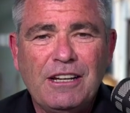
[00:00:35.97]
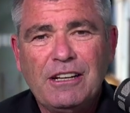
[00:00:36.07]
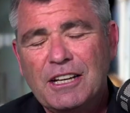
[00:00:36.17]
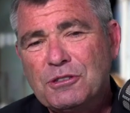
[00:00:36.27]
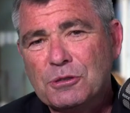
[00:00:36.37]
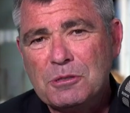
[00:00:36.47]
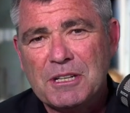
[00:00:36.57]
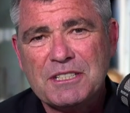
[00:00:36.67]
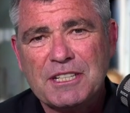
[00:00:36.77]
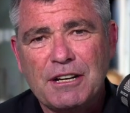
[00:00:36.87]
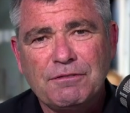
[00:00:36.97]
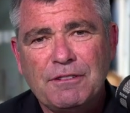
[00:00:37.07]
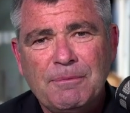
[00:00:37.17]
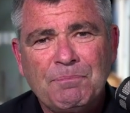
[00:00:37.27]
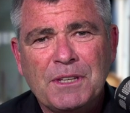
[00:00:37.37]
I thought to
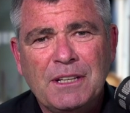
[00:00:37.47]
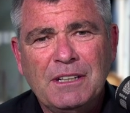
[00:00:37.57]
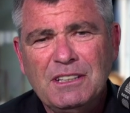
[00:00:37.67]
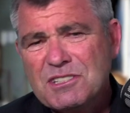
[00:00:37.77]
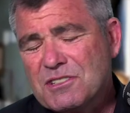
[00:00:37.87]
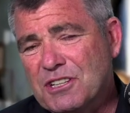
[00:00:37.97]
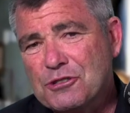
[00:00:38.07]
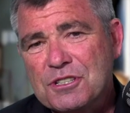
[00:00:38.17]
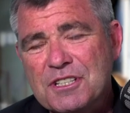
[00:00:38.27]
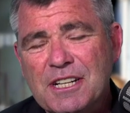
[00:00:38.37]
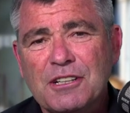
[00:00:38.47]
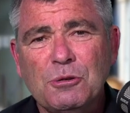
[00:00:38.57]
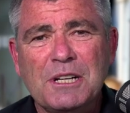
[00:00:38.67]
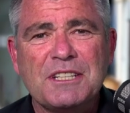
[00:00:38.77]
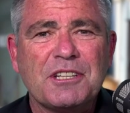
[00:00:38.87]
myself, this is interesting. It
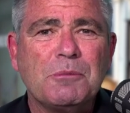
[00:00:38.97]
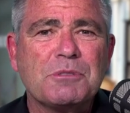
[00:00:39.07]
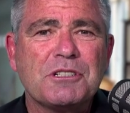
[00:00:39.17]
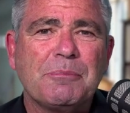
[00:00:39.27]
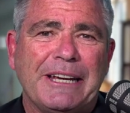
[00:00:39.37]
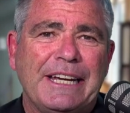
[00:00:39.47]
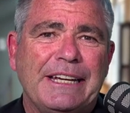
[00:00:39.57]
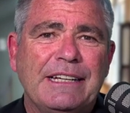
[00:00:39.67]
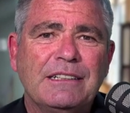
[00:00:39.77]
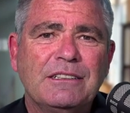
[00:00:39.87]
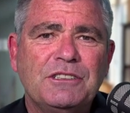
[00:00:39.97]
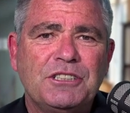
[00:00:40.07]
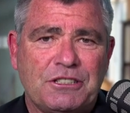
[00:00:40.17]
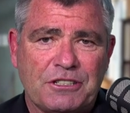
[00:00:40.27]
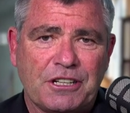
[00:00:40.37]
always seems to be
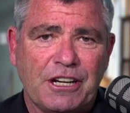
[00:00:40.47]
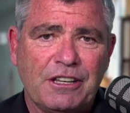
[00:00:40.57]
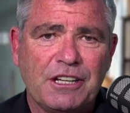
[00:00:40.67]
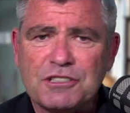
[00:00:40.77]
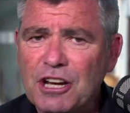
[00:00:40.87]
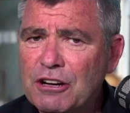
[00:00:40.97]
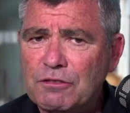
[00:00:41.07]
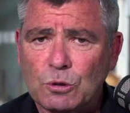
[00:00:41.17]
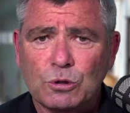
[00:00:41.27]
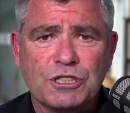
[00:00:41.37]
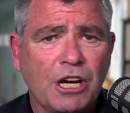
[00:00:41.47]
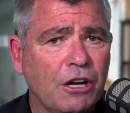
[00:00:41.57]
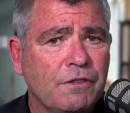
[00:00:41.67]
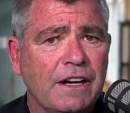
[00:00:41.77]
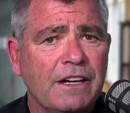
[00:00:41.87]
Jessica, then Tova, or
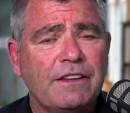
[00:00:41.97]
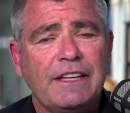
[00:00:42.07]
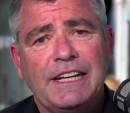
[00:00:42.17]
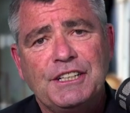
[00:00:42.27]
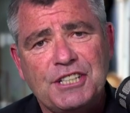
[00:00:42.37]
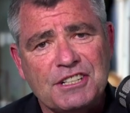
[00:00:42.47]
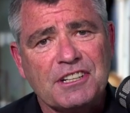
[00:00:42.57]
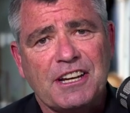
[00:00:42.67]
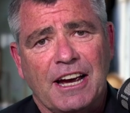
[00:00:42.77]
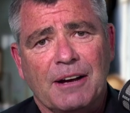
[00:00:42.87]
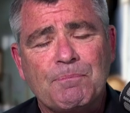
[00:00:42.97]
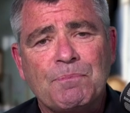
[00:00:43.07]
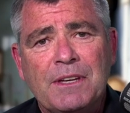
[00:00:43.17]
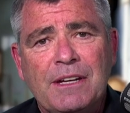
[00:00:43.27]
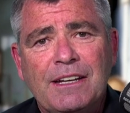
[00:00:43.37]
Tova, then Jessica.
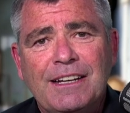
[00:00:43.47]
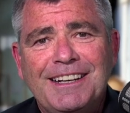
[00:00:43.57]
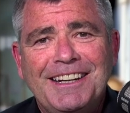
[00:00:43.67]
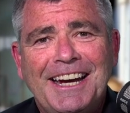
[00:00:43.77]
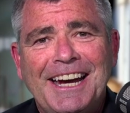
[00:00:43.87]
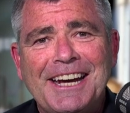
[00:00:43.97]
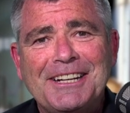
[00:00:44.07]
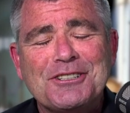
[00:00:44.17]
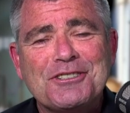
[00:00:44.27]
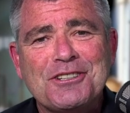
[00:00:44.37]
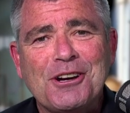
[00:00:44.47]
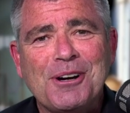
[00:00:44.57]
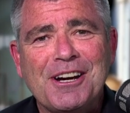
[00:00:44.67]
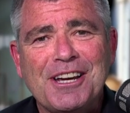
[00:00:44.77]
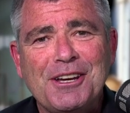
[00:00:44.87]
And so
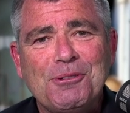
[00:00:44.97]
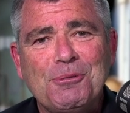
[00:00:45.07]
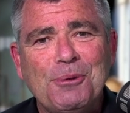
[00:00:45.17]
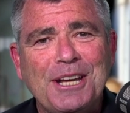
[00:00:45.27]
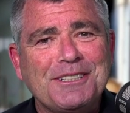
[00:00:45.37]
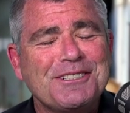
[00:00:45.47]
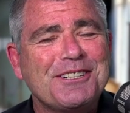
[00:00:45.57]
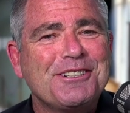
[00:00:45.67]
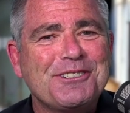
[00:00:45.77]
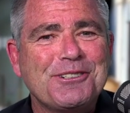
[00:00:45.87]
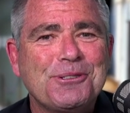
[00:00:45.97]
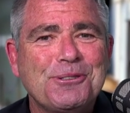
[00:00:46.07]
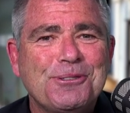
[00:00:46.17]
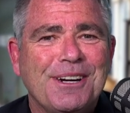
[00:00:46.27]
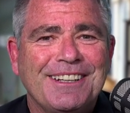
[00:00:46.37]
I went
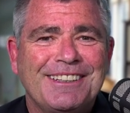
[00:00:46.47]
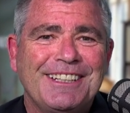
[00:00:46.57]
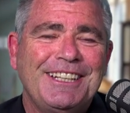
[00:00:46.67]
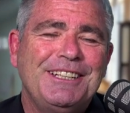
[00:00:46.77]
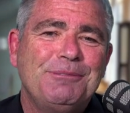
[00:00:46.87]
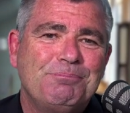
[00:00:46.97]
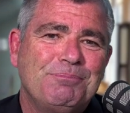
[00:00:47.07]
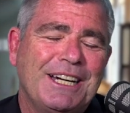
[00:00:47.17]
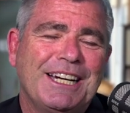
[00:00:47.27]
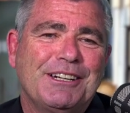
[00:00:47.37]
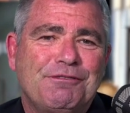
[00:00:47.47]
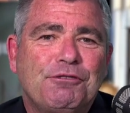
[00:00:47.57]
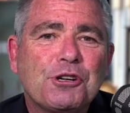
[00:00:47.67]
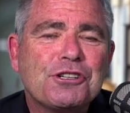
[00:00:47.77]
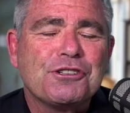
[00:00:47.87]
to the uh,
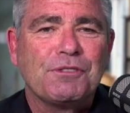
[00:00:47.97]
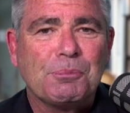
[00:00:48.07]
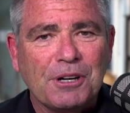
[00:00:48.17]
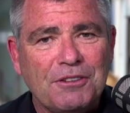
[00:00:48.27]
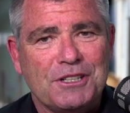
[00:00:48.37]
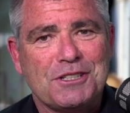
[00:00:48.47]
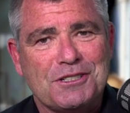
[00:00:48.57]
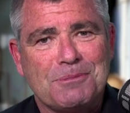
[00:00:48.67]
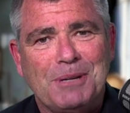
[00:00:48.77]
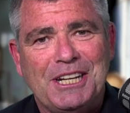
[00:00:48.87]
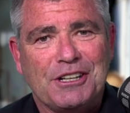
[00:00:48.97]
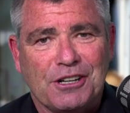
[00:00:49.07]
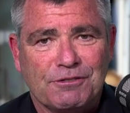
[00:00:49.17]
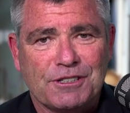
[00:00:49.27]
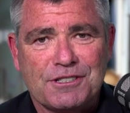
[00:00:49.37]
footage of the previous media
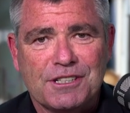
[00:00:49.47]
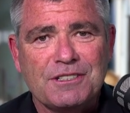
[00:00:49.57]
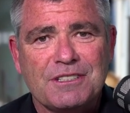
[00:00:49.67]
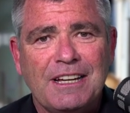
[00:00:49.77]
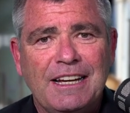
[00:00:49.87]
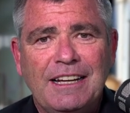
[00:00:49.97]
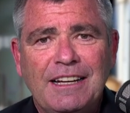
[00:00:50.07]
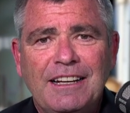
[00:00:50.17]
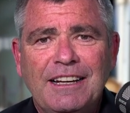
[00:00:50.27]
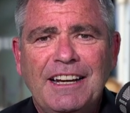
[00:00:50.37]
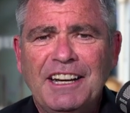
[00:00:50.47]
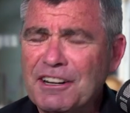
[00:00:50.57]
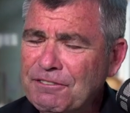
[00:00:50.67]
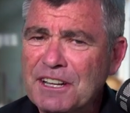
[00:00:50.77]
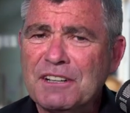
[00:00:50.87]
conferences and
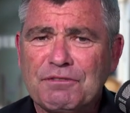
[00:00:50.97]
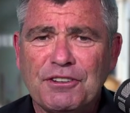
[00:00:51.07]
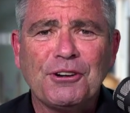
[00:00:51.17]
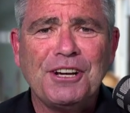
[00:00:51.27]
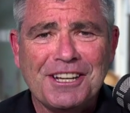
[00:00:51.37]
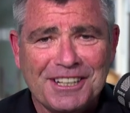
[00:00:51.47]
I found a very